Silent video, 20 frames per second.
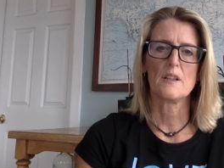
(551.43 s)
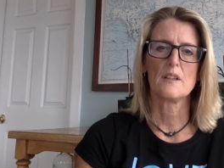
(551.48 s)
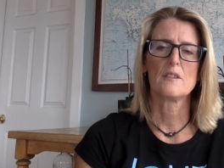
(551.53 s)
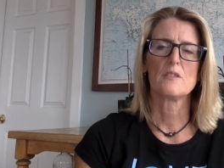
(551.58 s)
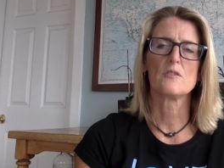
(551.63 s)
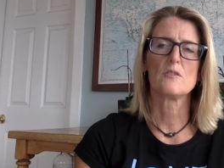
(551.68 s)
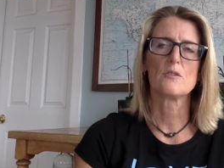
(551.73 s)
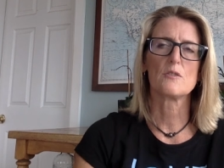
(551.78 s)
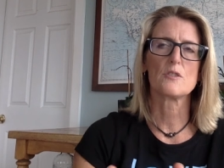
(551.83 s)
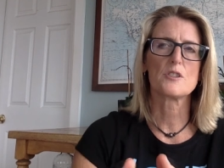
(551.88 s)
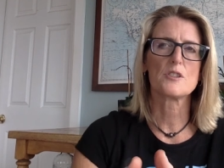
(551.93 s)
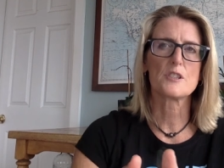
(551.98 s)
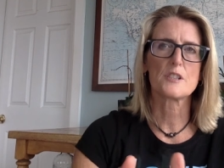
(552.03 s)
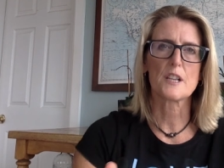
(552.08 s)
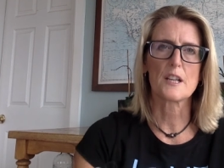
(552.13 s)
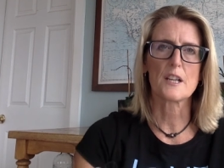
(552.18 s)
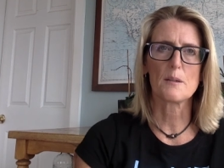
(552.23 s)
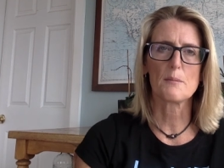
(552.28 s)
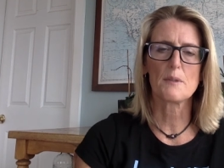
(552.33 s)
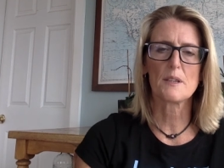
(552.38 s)
There's no
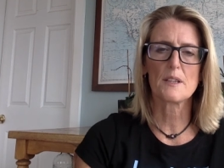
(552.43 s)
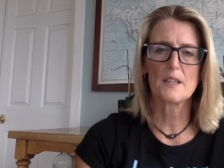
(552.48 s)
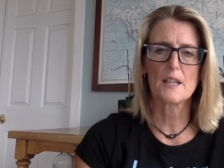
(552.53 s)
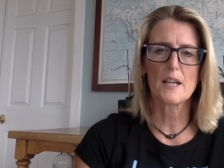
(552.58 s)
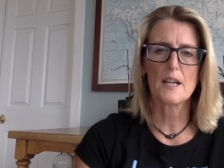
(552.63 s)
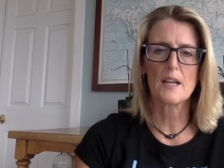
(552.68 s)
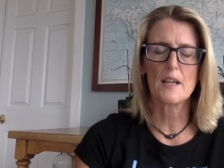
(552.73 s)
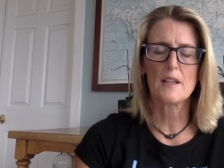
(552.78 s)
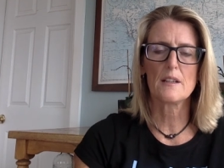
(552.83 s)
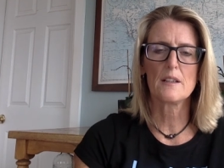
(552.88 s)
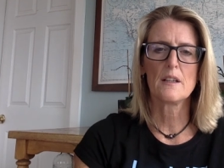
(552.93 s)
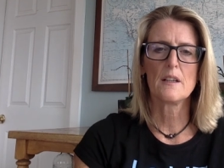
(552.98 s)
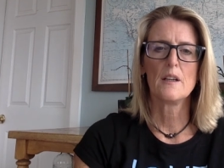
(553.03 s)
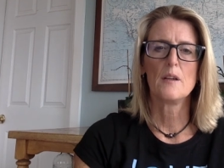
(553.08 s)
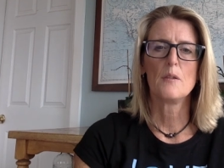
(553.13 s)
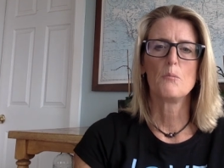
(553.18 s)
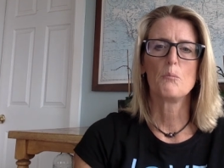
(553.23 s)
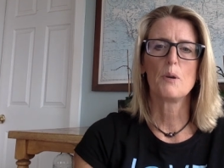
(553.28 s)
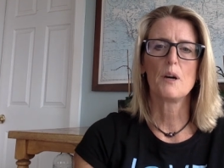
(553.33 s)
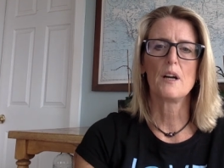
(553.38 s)
shame in that,
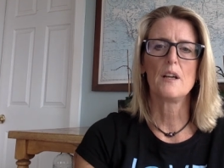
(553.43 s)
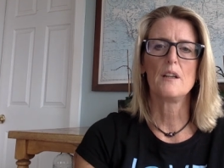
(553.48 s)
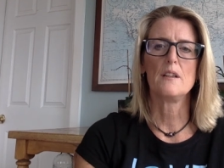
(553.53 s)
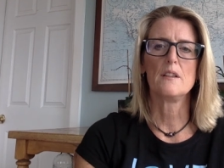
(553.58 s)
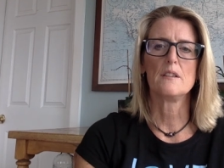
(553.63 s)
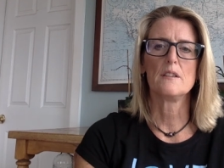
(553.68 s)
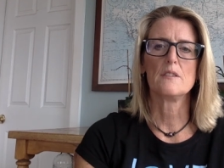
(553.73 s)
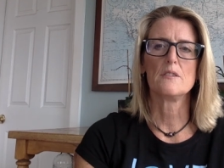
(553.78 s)
but